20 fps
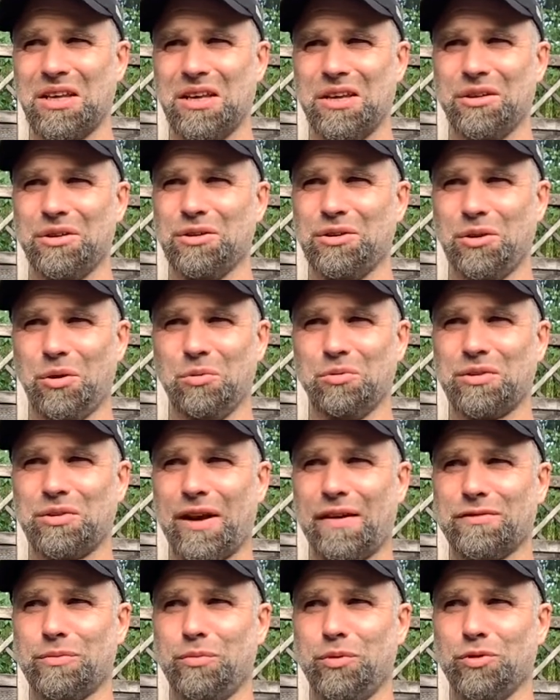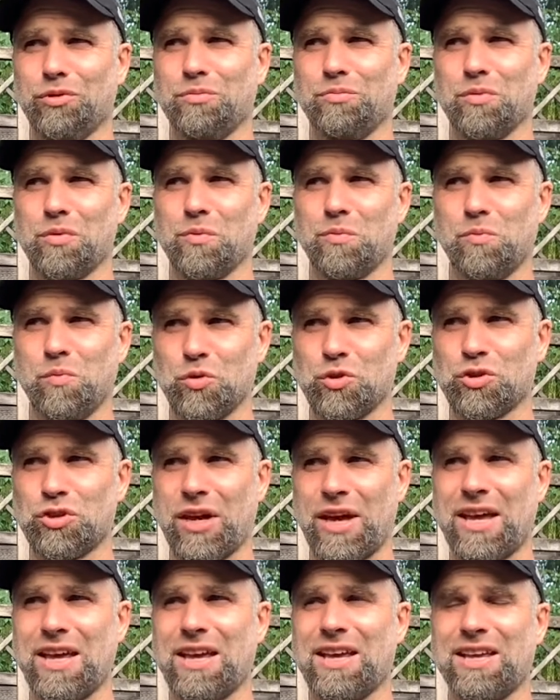You don't have to put
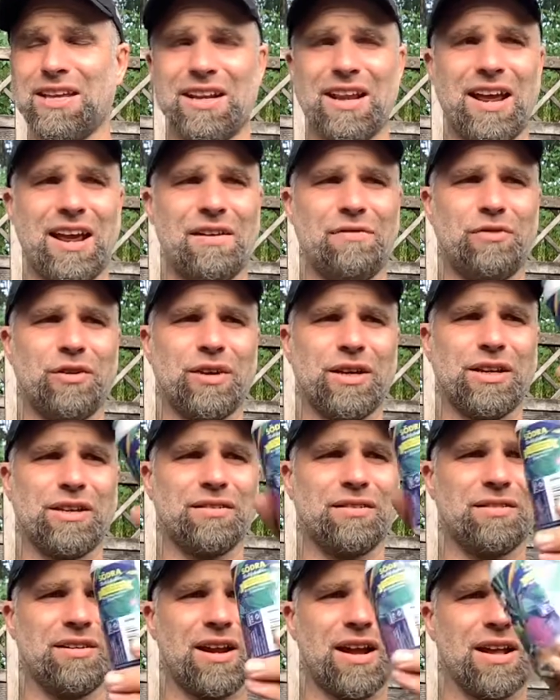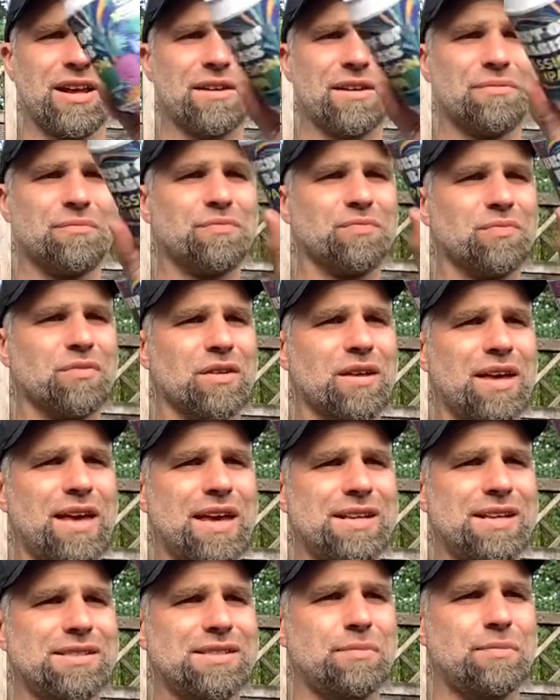mosaic in every like
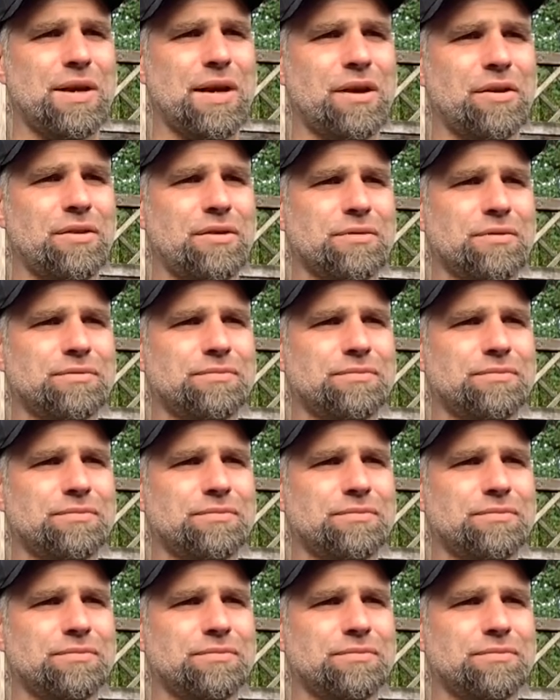hazy beer.